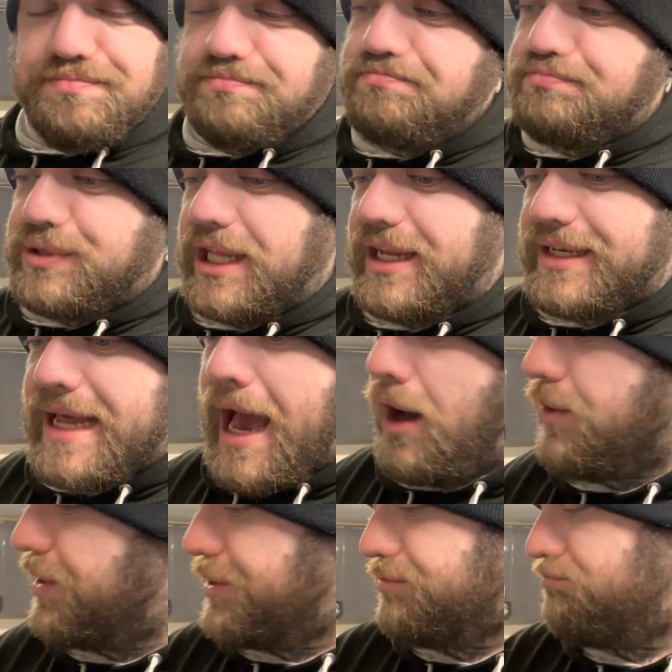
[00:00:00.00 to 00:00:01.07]
planed
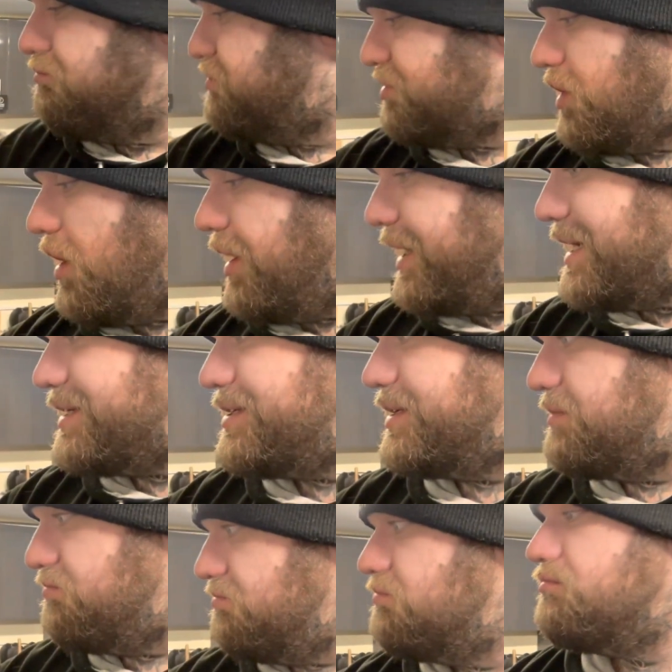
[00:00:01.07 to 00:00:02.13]
out and sorted
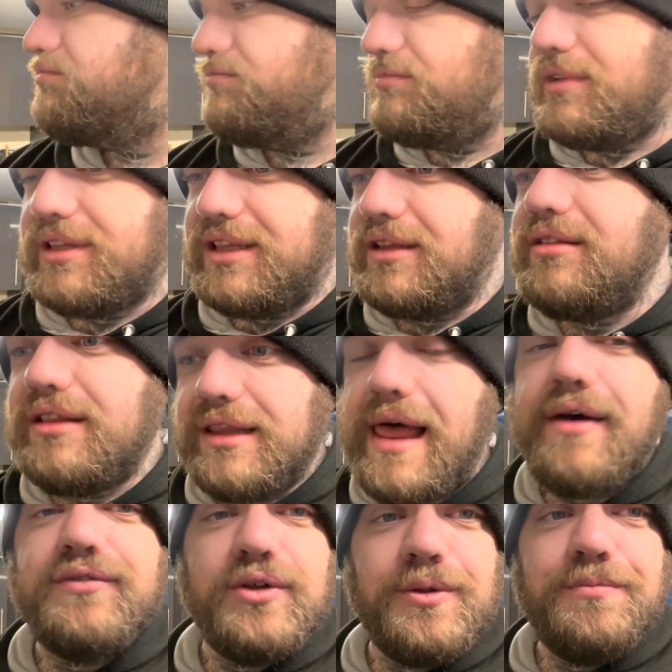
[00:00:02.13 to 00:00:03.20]
and
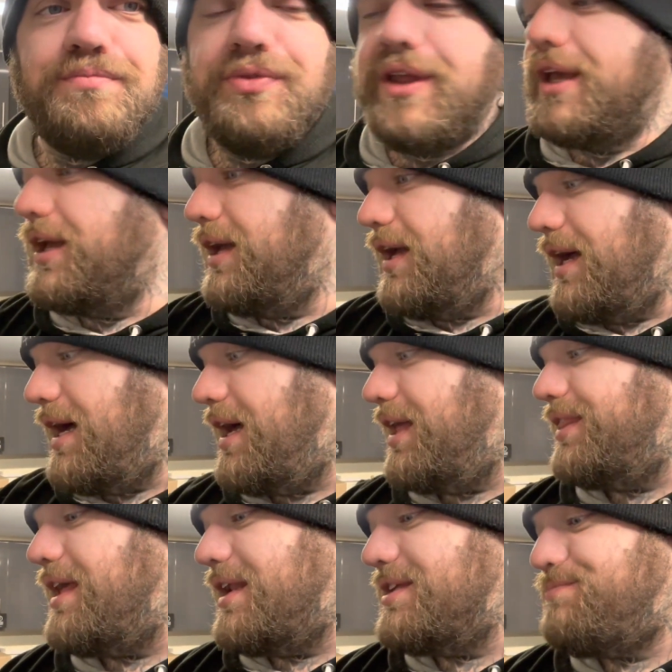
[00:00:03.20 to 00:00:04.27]
level, and
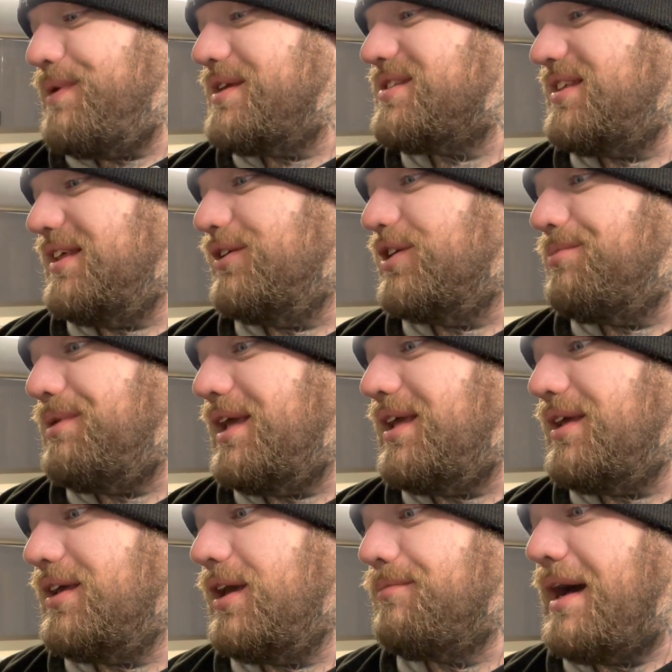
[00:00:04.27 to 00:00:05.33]
then it's basically going to be
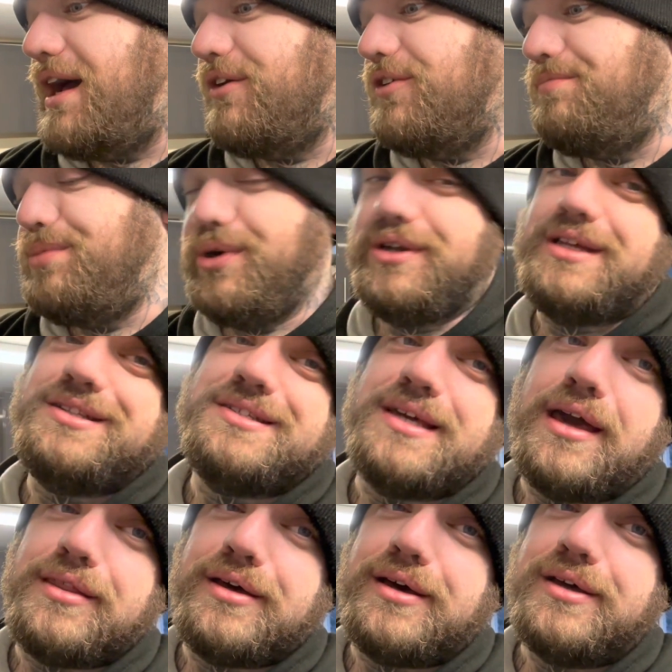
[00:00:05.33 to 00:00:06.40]
a matter of putting it
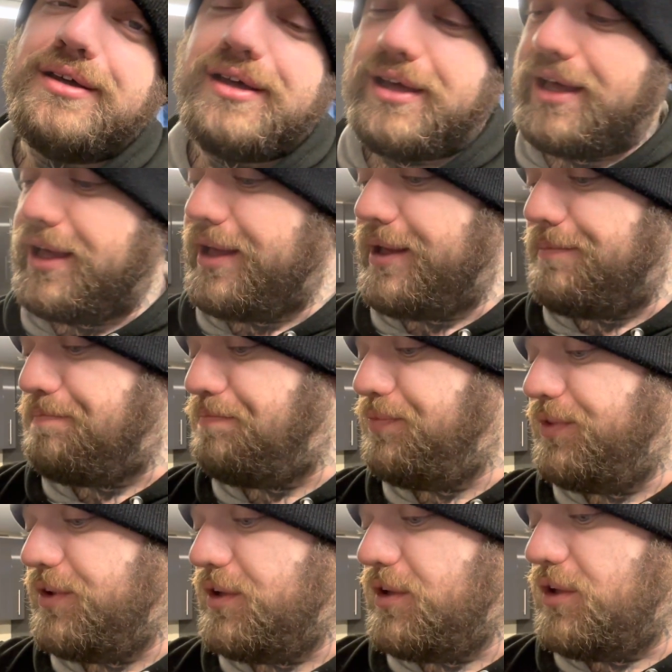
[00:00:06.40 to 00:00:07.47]
together,
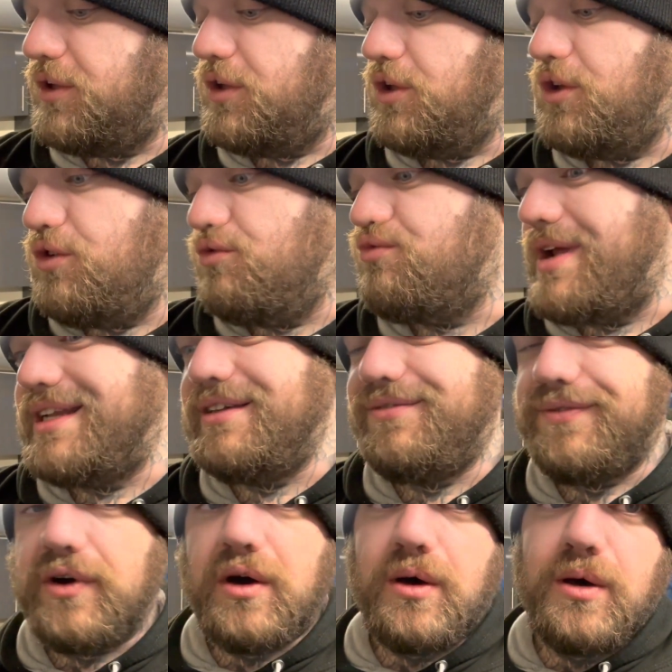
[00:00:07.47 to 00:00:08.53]
ready
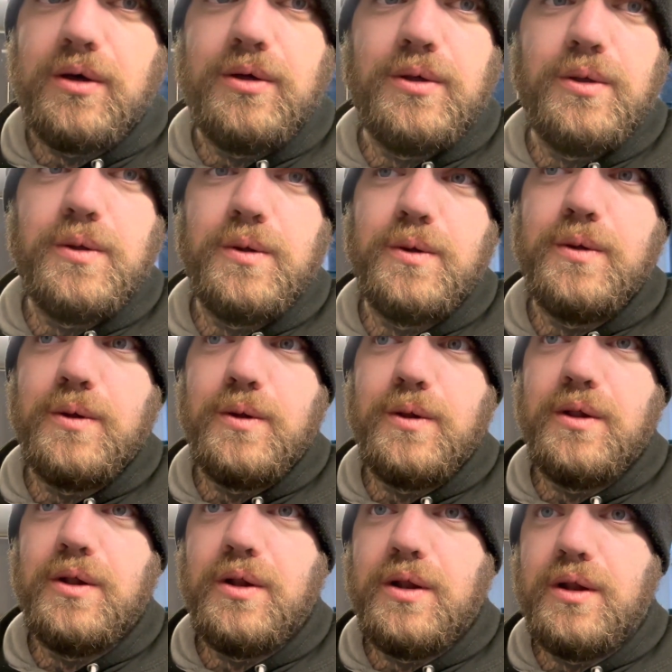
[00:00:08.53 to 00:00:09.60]
for
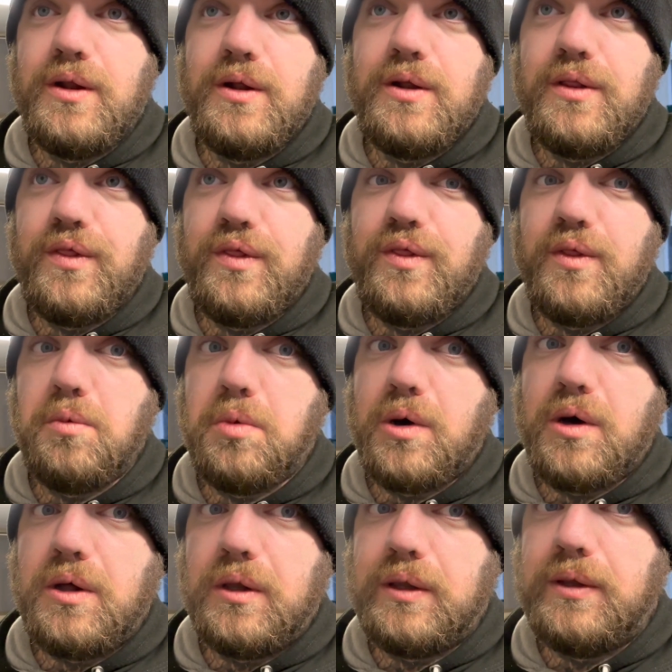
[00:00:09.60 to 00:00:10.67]
the
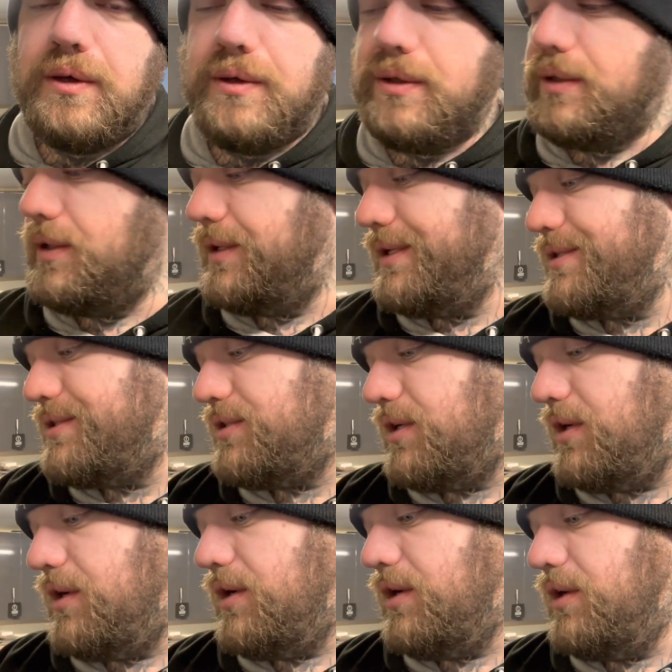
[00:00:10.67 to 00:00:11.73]
wall.
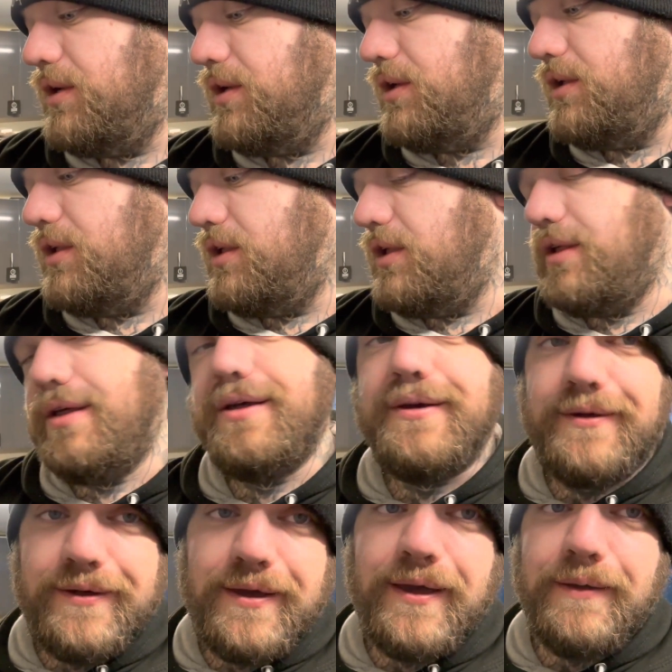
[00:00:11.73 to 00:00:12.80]
So
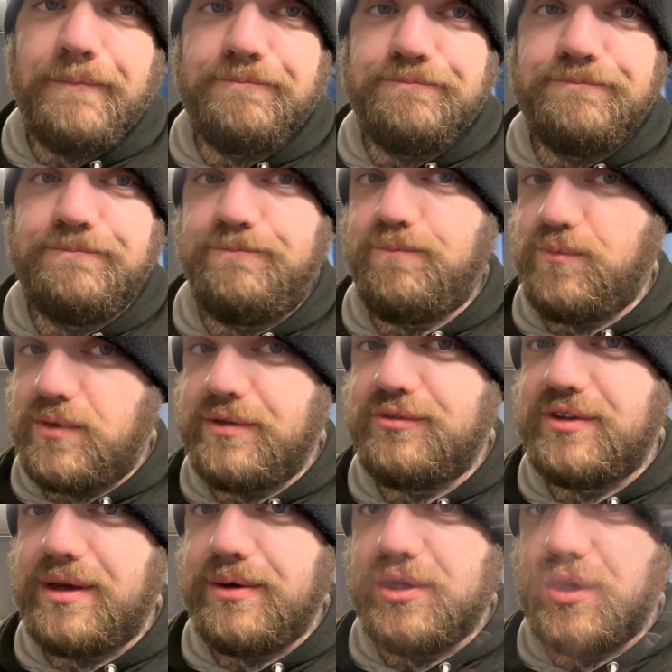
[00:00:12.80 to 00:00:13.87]
yeah, let's
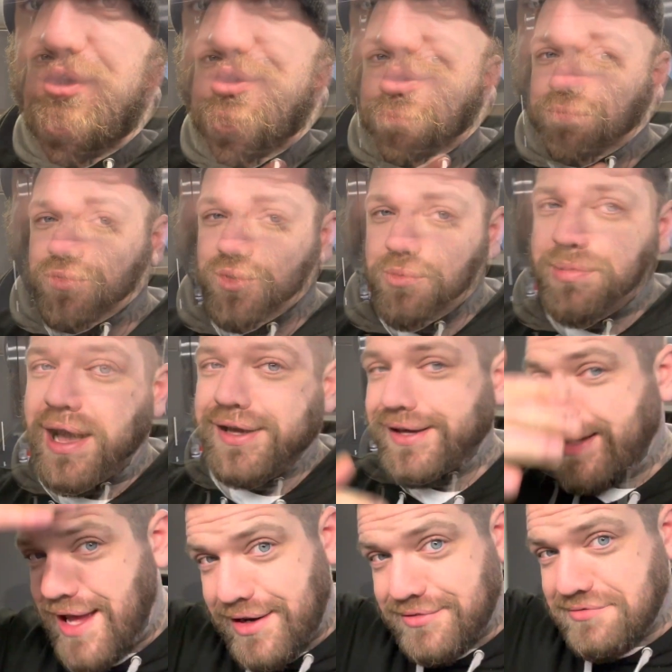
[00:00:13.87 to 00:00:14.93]
see how it goes. Okay, back again,